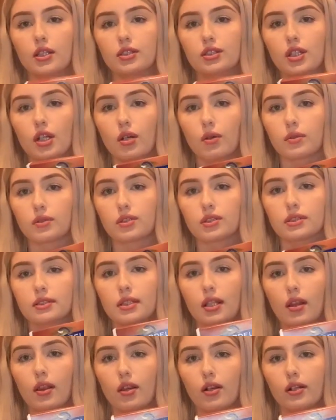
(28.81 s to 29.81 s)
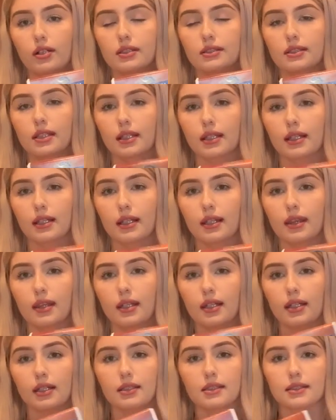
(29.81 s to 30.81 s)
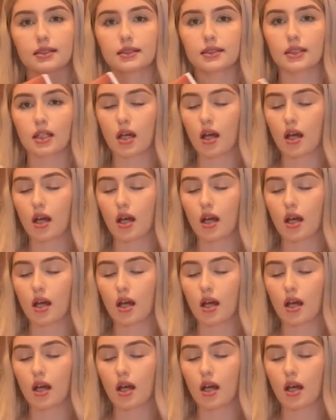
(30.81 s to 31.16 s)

So it just looks like this.